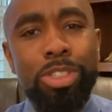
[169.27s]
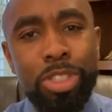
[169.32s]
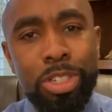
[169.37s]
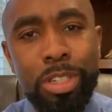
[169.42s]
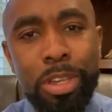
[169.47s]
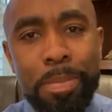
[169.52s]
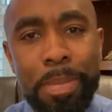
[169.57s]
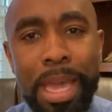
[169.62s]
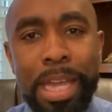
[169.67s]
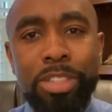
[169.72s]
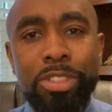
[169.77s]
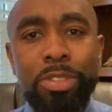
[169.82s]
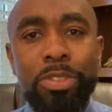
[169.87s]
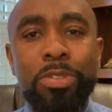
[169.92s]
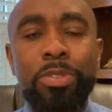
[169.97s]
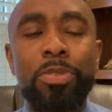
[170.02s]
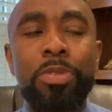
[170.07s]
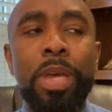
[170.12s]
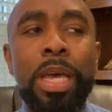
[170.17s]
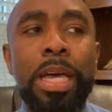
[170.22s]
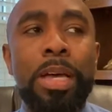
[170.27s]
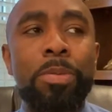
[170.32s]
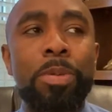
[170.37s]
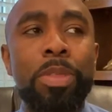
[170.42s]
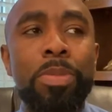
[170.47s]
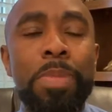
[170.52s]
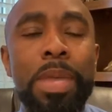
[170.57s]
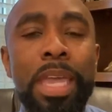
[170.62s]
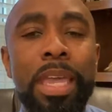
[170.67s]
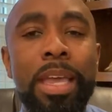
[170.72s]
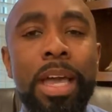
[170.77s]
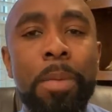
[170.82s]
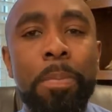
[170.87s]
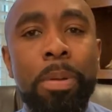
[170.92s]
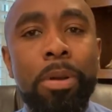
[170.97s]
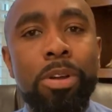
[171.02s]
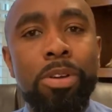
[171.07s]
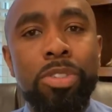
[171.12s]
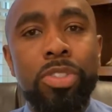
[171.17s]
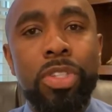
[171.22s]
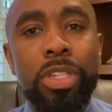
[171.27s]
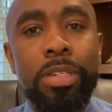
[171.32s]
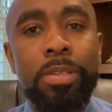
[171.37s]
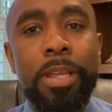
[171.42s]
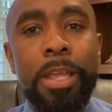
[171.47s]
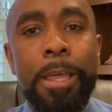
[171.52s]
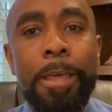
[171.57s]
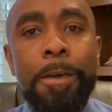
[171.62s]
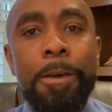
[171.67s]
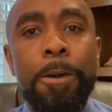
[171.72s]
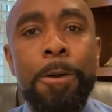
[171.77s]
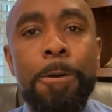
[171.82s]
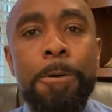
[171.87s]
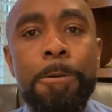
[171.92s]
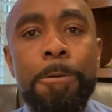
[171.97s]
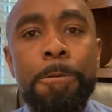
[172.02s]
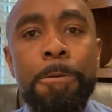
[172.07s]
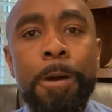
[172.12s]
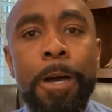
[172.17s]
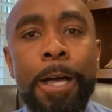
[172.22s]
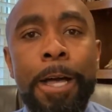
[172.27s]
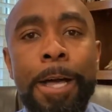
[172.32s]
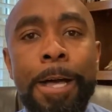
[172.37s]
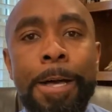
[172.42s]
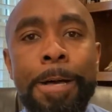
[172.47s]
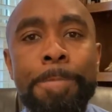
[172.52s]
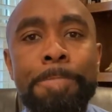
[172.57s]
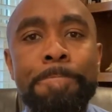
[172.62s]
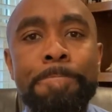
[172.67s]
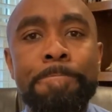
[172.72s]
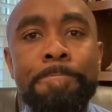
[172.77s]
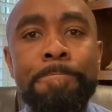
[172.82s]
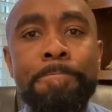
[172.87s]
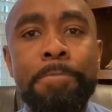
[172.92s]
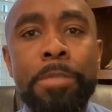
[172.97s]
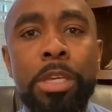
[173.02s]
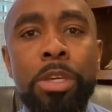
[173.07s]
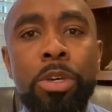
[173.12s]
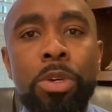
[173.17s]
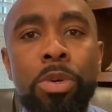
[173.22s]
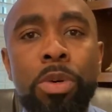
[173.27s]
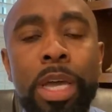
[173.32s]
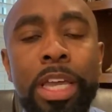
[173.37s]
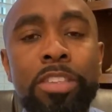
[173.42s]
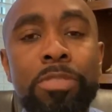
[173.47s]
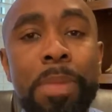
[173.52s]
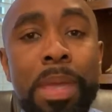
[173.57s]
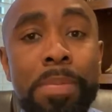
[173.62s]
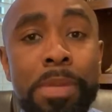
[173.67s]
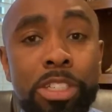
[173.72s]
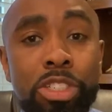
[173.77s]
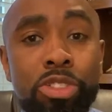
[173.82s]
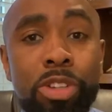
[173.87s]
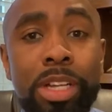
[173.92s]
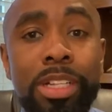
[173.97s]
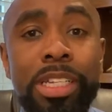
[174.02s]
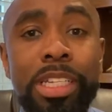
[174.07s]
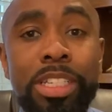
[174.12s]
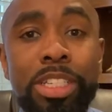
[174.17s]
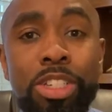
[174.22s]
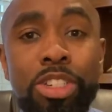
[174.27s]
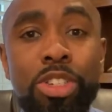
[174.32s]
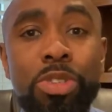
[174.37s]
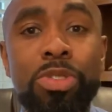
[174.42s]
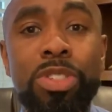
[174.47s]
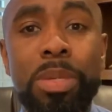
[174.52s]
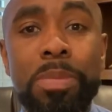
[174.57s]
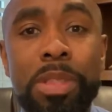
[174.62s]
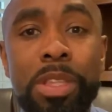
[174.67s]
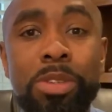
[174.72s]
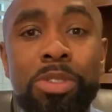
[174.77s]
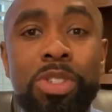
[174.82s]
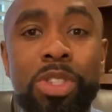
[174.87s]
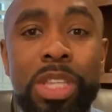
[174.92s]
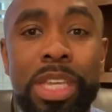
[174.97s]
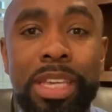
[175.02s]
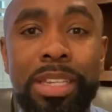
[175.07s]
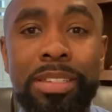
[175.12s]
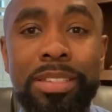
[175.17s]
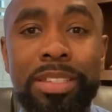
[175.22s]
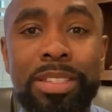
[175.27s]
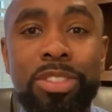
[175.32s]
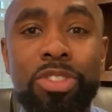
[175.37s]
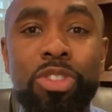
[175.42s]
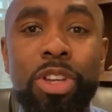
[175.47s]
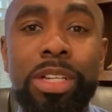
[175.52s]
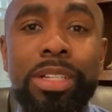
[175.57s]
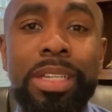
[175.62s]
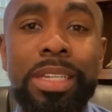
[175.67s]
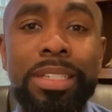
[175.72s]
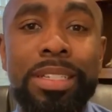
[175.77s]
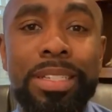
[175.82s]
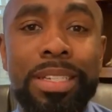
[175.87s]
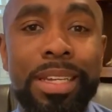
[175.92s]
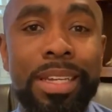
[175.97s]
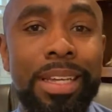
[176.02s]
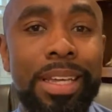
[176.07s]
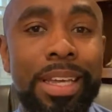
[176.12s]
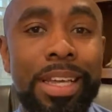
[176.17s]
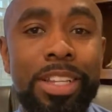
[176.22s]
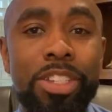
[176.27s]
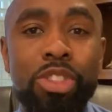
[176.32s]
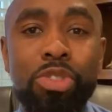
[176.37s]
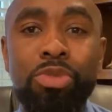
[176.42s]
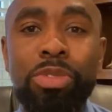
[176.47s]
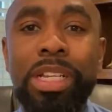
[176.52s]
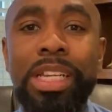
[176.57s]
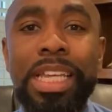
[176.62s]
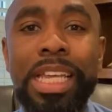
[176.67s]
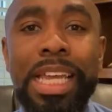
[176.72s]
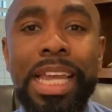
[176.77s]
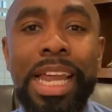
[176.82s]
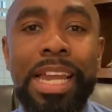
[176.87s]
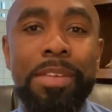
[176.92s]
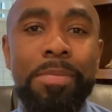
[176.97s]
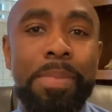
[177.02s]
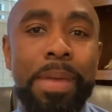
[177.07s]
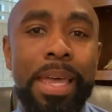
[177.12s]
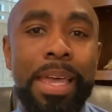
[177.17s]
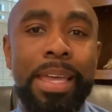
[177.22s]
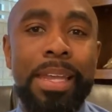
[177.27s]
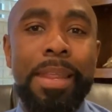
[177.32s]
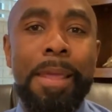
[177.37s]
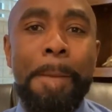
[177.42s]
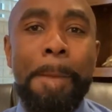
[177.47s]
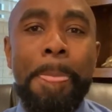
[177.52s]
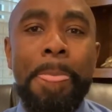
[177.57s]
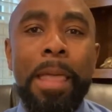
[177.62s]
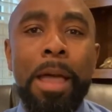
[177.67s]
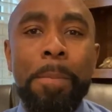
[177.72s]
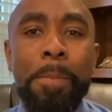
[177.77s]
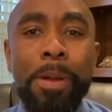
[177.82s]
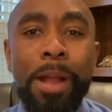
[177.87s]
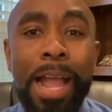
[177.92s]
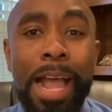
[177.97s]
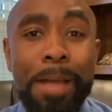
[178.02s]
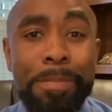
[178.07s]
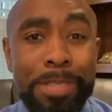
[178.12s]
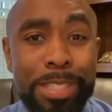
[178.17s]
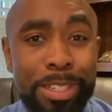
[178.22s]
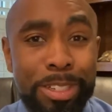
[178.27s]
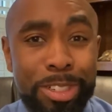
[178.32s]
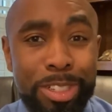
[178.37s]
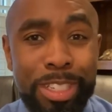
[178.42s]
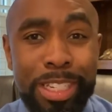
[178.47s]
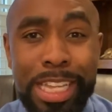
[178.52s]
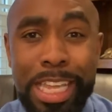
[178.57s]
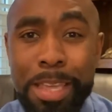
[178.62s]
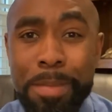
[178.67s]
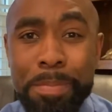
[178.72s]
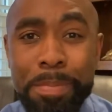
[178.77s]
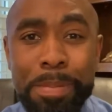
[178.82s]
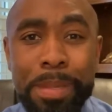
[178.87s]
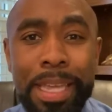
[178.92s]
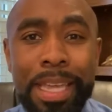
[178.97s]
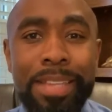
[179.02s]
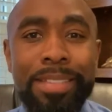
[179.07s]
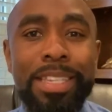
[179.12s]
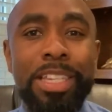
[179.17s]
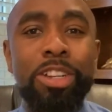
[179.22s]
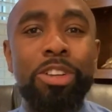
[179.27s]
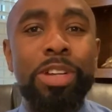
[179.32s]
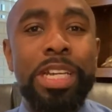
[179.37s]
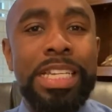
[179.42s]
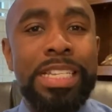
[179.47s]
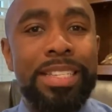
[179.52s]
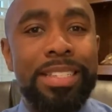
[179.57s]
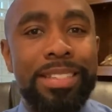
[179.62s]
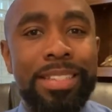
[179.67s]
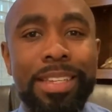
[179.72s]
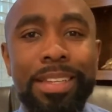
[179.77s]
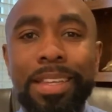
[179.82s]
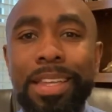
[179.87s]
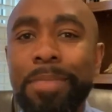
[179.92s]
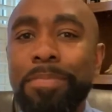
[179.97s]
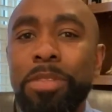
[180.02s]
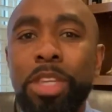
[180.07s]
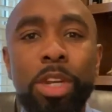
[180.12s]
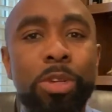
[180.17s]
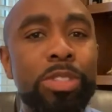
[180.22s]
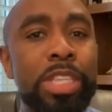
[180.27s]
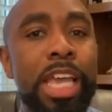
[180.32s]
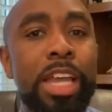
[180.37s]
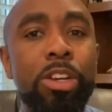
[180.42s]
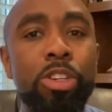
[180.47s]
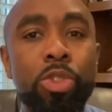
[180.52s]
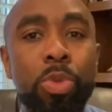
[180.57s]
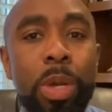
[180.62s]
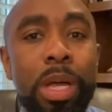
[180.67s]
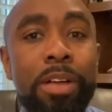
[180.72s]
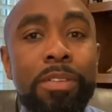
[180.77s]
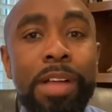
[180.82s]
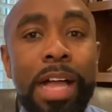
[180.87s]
you to imagine with me a person who is maybe struggling to do some of those things and struggling to really get out of bed. Perhaps their sleep has increased to 10 or 12